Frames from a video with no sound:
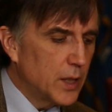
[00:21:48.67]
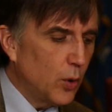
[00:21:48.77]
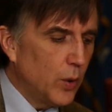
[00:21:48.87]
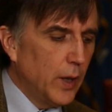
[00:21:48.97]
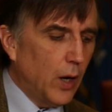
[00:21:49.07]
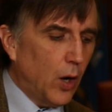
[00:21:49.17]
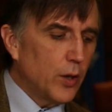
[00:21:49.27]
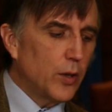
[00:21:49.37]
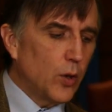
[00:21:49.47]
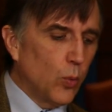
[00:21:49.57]
So
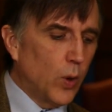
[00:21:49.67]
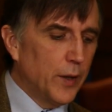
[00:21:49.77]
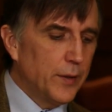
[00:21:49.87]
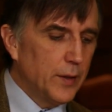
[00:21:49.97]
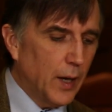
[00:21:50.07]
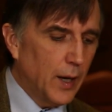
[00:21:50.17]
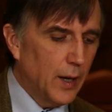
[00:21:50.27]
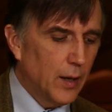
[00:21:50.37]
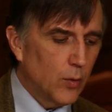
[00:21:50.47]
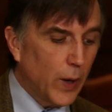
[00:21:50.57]
Article 1
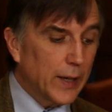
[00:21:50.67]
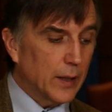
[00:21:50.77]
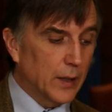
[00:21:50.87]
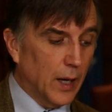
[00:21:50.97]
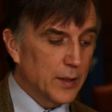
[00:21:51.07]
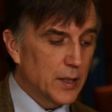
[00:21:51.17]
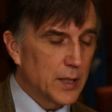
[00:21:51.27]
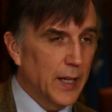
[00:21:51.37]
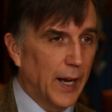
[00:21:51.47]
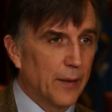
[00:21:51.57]

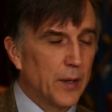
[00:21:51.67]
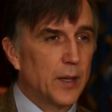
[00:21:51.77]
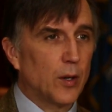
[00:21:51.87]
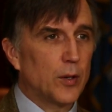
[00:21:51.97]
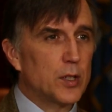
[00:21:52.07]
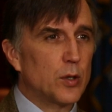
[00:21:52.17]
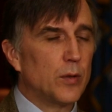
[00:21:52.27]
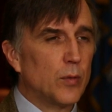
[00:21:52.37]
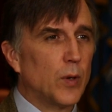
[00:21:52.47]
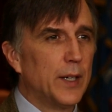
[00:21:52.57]
recognizes that there are
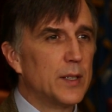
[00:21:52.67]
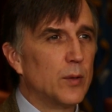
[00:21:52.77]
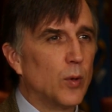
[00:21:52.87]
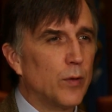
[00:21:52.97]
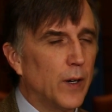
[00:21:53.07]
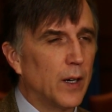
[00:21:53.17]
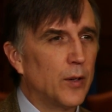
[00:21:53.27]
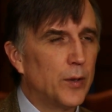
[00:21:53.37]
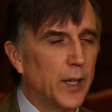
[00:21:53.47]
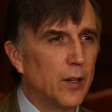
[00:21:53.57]
certain rights that will
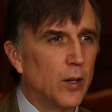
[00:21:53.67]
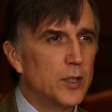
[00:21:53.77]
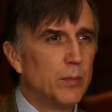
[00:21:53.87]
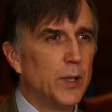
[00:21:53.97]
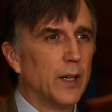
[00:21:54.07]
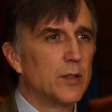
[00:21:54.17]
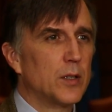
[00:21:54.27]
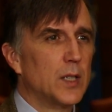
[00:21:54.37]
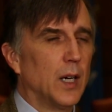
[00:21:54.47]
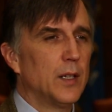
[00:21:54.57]
follow that are to be
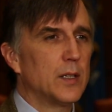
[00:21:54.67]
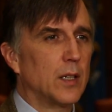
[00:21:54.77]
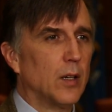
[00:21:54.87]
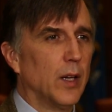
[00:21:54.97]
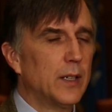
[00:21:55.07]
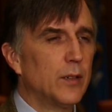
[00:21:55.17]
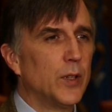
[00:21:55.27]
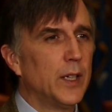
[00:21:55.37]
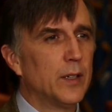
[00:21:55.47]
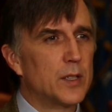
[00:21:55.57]
exercised
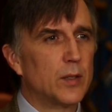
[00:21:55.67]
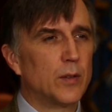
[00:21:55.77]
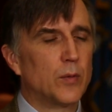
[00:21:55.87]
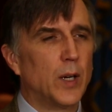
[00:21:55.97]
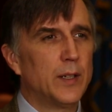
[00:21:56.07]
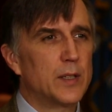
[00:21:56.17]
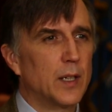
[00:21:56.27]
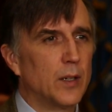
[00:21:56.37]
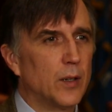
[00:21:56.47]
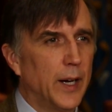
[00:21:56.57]
collectively and certain
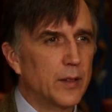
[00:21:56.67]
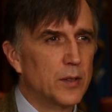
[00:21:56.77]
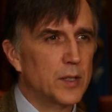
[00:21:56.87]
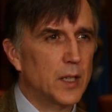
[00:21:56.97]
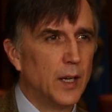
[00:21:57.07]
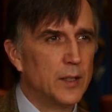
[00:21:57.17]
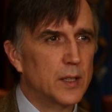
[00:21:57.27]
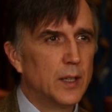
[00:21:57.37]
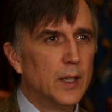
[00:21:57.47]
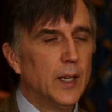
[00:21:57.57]
rights that are
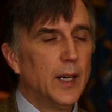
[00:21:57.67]
exercised